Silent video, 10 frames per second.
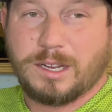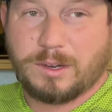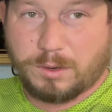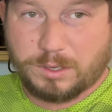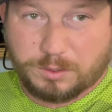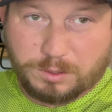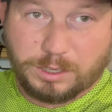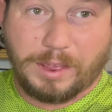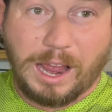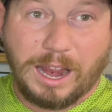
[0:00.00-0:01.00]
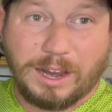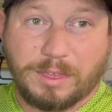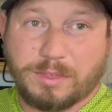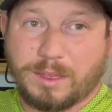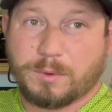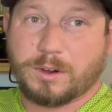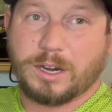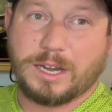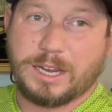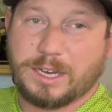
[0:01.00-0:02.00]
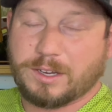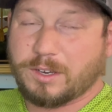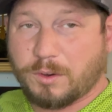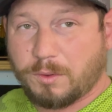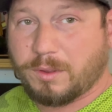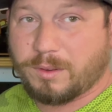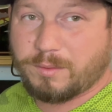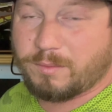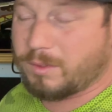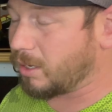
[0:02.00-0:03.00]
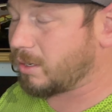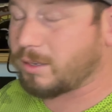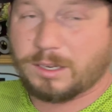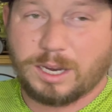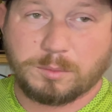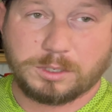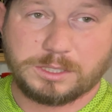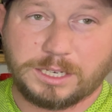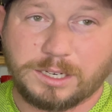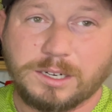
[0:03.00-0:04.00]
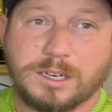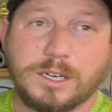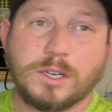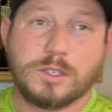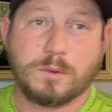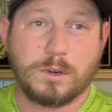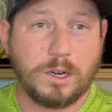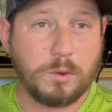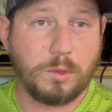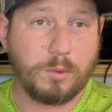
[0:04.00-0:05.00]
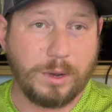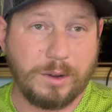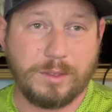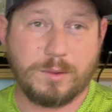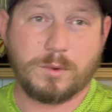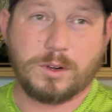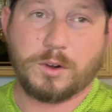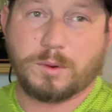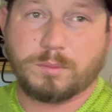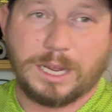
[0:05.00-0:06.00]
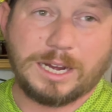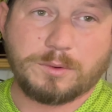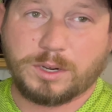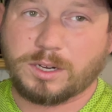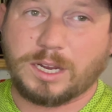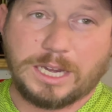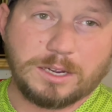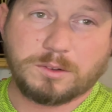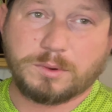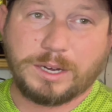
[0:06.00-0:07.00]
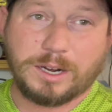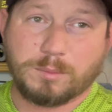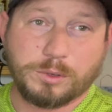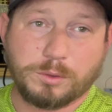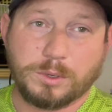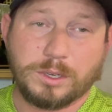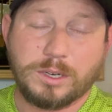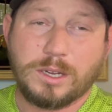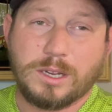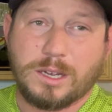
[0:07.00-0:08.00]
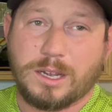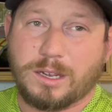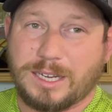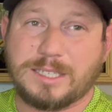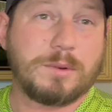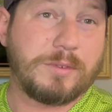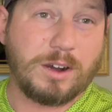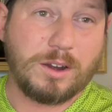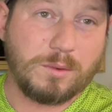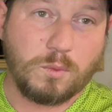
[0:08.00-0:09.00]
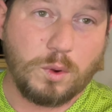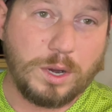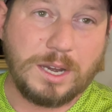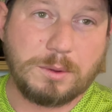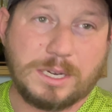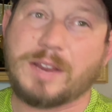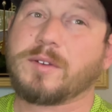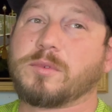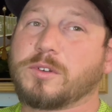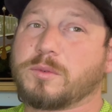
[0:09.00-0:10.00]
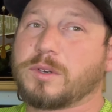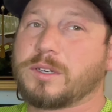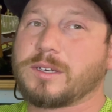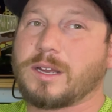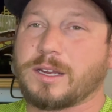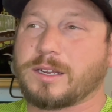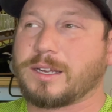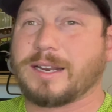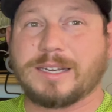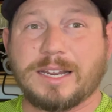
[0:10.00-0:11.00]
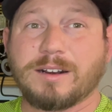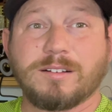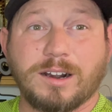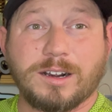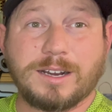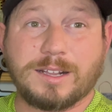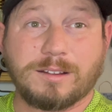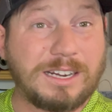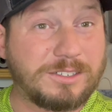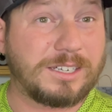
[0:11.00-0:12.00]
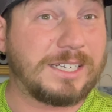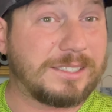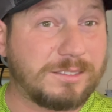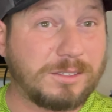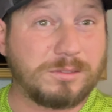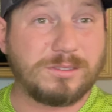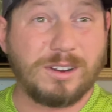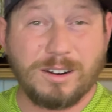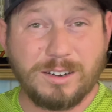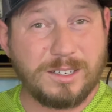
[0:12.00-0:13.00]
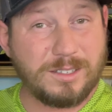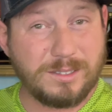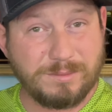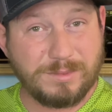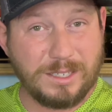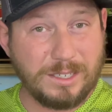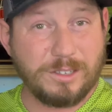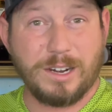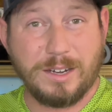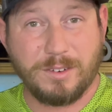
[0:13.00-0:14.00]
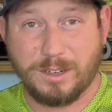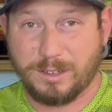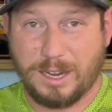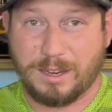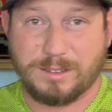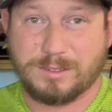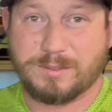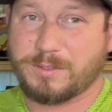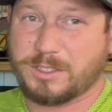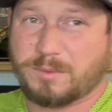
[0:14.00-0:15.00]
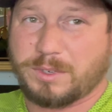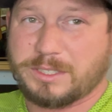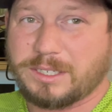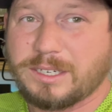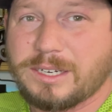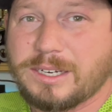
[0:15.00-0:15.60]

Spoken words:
in order to clear the height that we're going to need to do the tumblers here. So we're going to do 3 of them. We're going to do a black one, a yellow one, and a blue one. Like I said, we've already done one. It was a navy blue one. I did learn that the laser is a little hard to engrave on that for some reason.